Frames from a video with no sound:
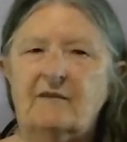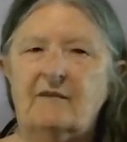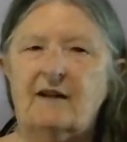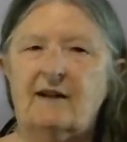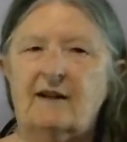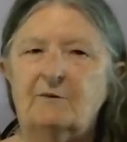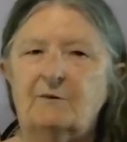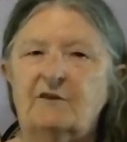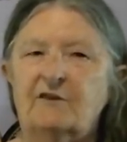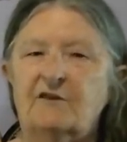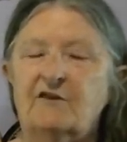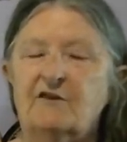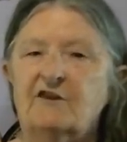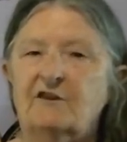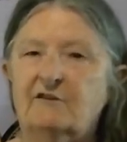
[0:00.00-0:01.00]
was
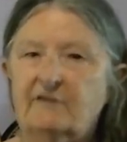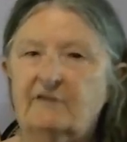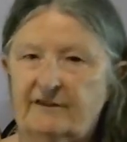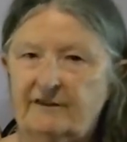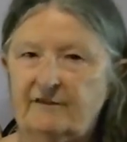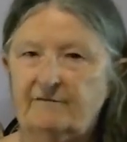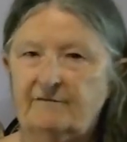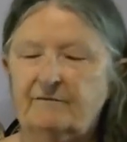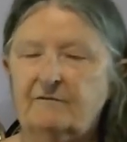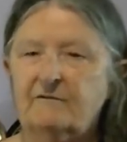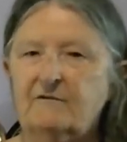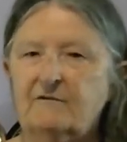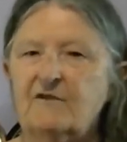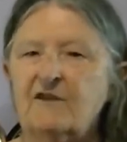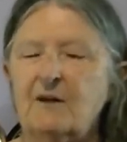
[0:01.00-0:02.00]
insulted
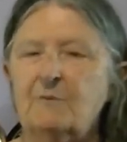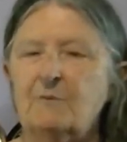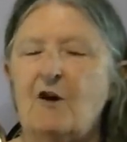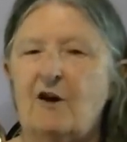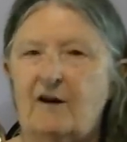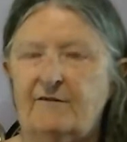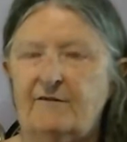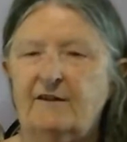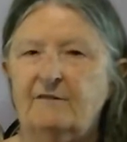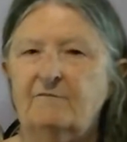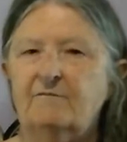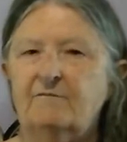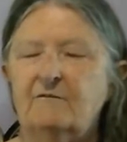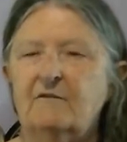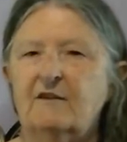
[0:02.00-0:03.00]
often
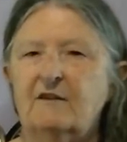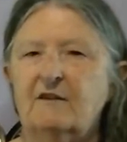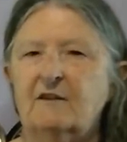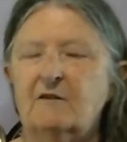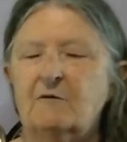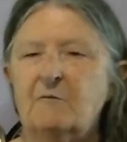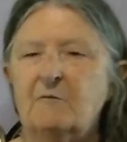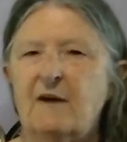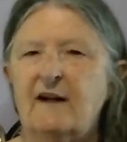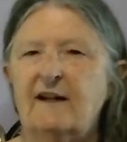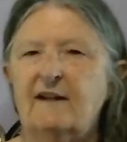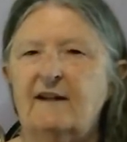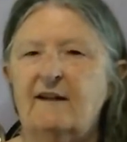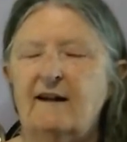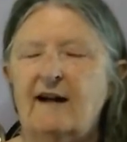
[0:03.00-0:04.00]

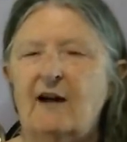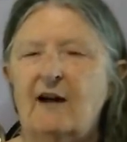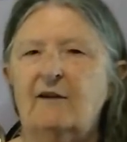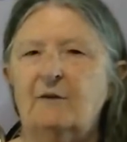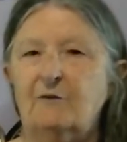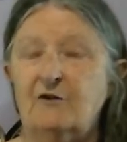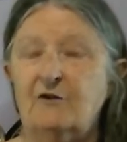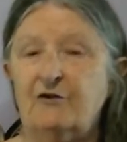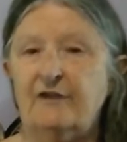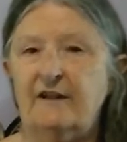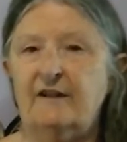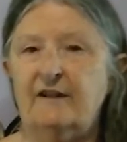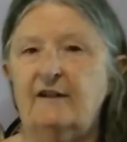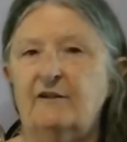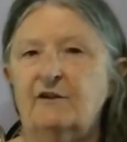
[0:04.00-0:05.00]
by how I was
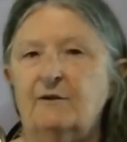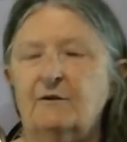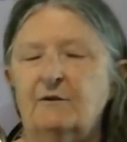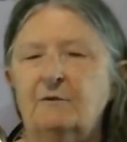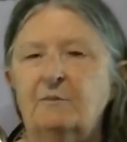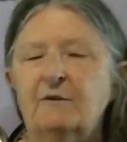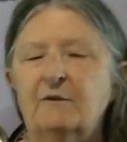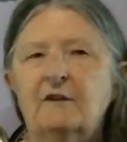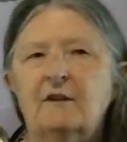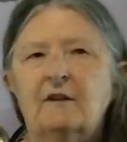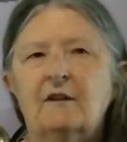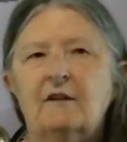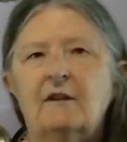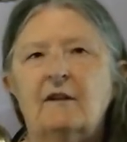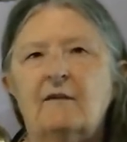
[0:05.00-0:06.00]
treated in the group.
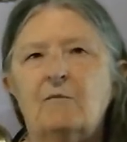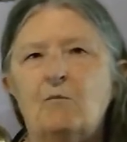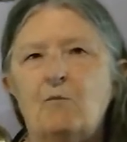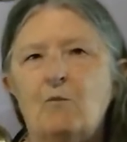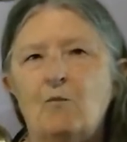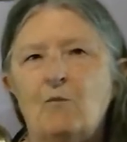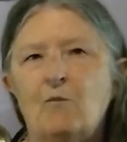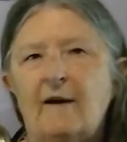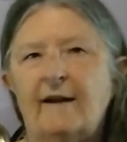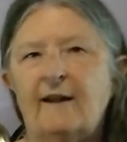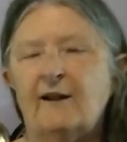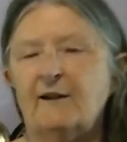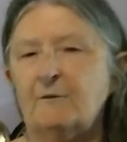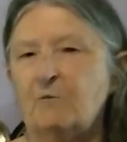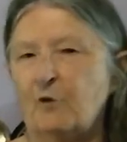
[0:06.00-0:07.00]
I had
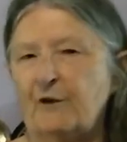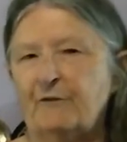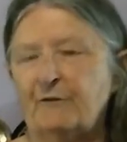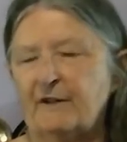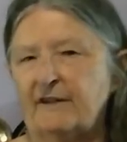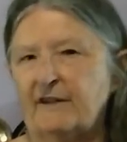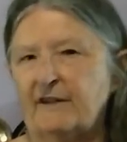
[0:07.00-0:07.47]
a boyfriend at the